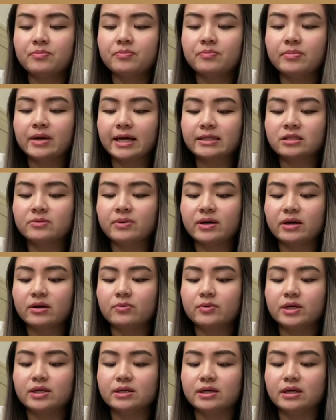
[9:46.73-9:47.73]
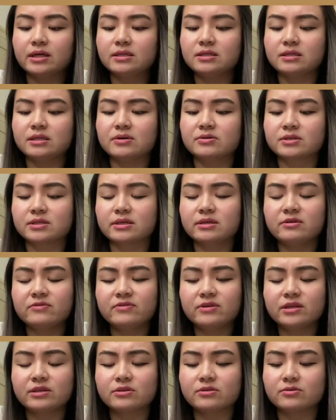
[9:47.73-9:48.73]
back-to-back weekends, and I was kind of
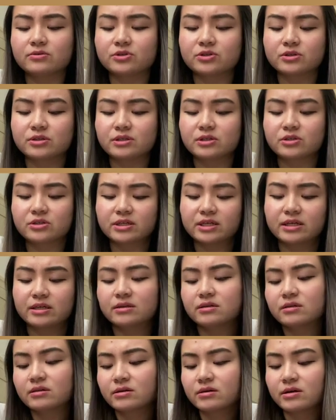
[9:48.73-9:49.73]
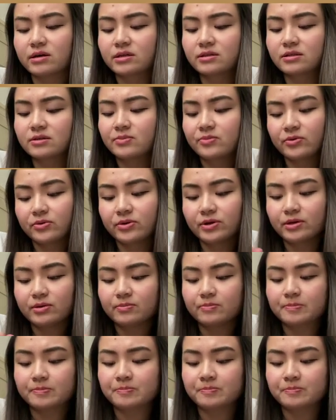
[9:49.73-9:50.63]
like socially drained at some point.